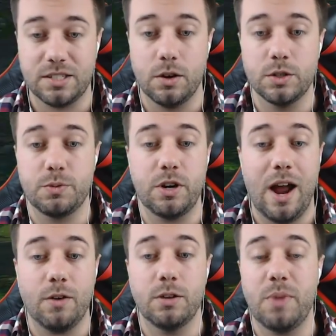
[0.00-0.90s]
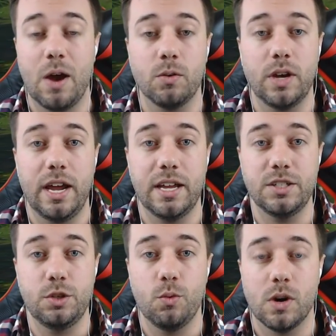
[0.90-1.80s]
those when you're out and about
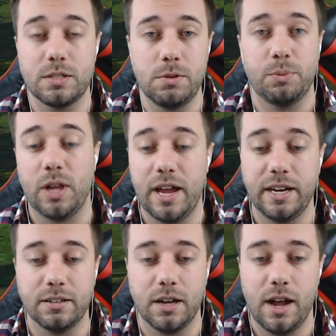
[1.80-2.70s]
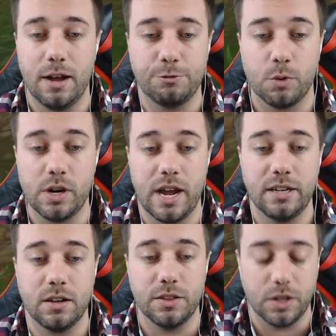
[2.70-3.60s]
and you want to be playing uh,
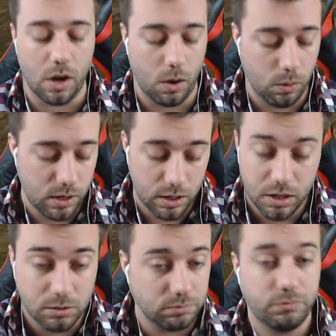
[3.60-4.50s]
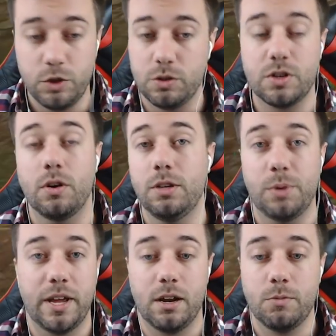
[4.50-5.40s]
Fortnite on the go, you can totally
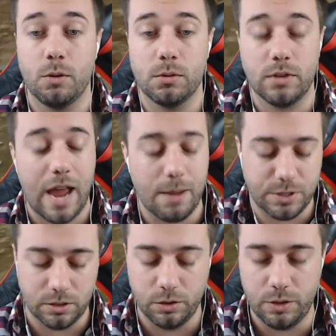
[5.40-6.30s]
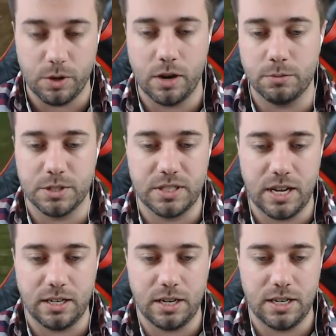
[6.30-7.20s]
play it on mobile. Absolutely, one hundred
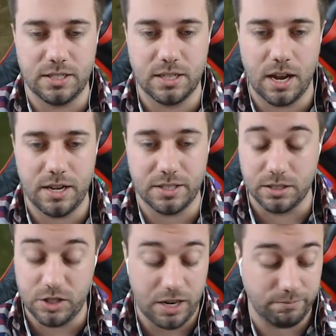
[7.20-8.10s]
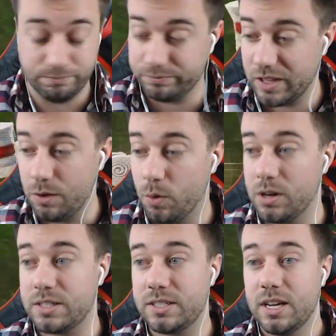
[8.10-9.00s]
percent. It's uh, it's legit. It
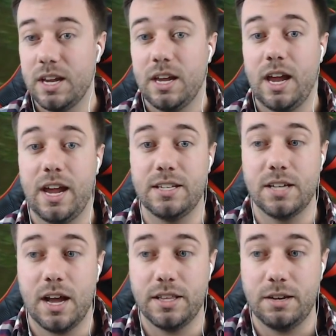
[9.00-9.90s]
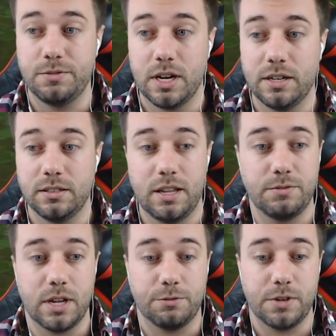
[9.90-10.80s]
works, and uh, they've done
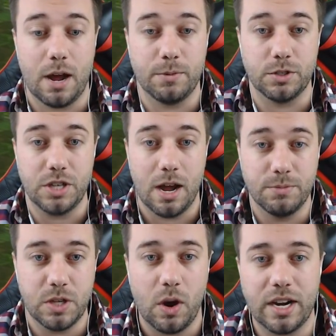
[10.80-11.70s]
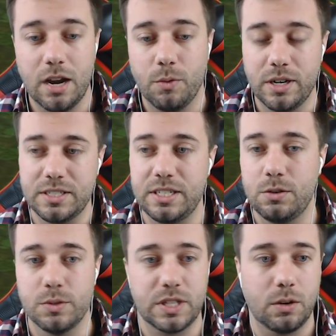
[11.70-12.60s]
they've done a phenomenal job. So I kind of wanted to see
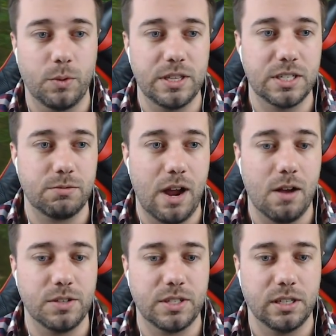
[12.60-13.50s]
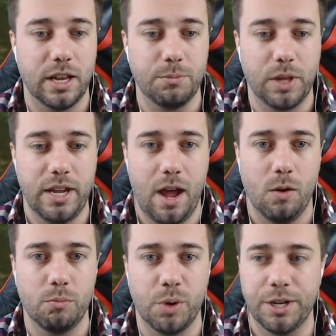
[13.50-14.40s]
who was going to win this round and let it play
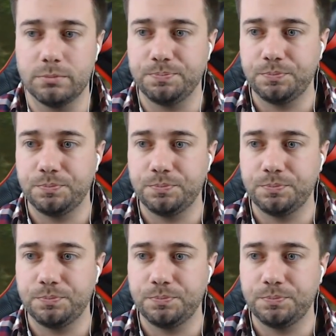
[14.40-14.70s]
out, but